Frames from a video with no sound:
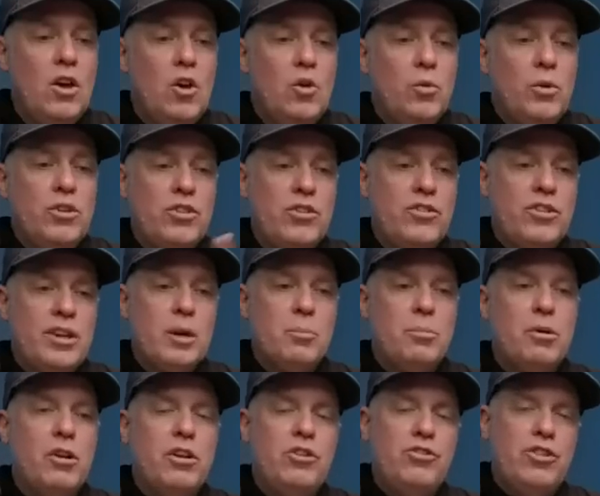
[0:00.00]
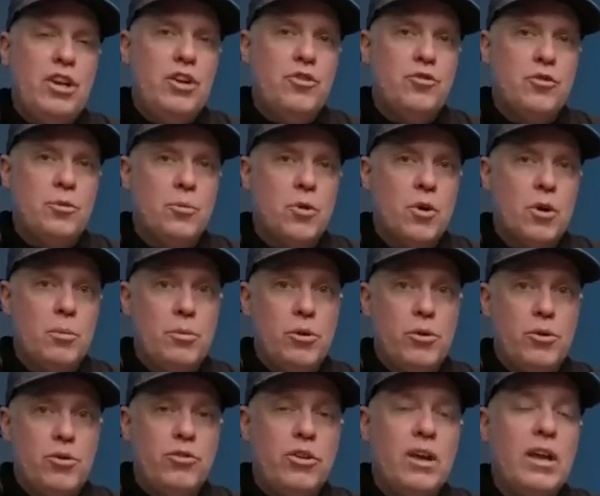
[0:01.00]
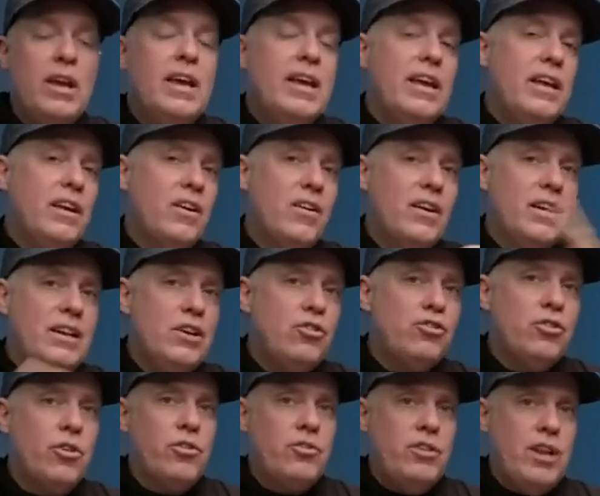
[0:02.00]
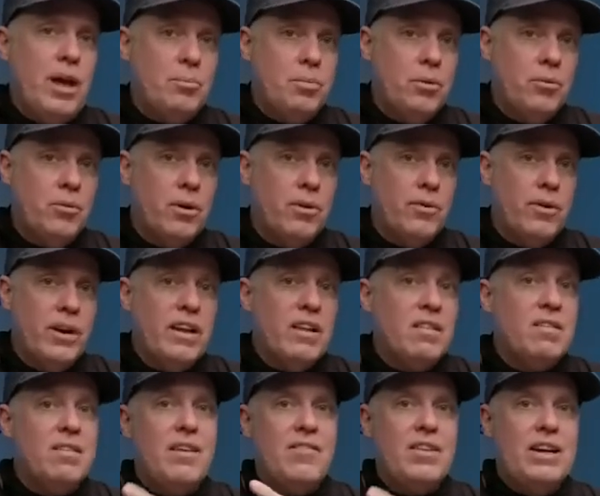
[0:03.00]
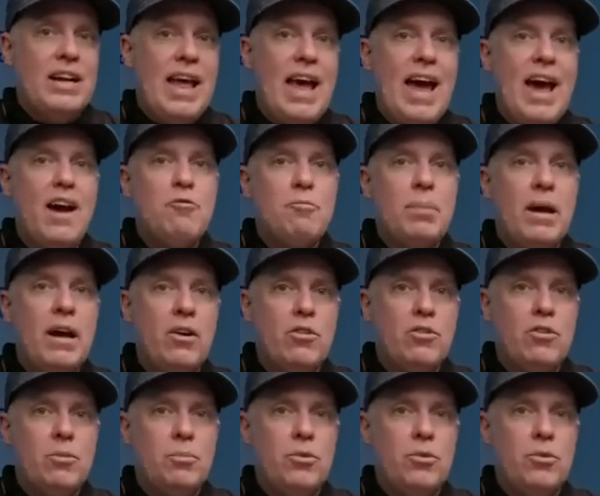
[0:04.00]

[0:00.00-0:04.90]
We just did a pulley change for more boost. In our initial step when we were running 7.5 pounds of